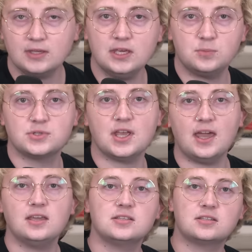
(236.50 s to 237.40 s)
keep
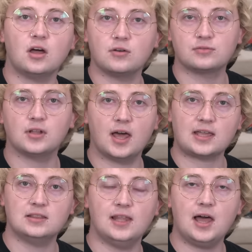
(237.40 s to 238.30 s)
saying stuff
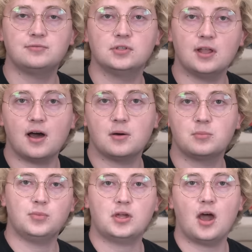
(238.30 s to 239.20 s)
like level up,
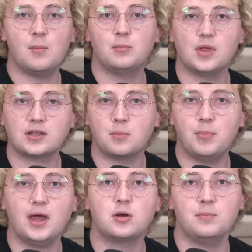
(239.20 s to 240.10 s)
become like a
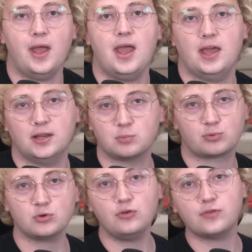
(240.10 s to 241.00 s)
better man,
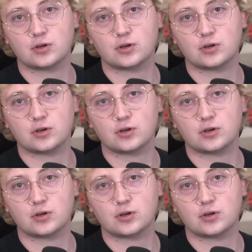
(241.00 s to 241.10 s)
improve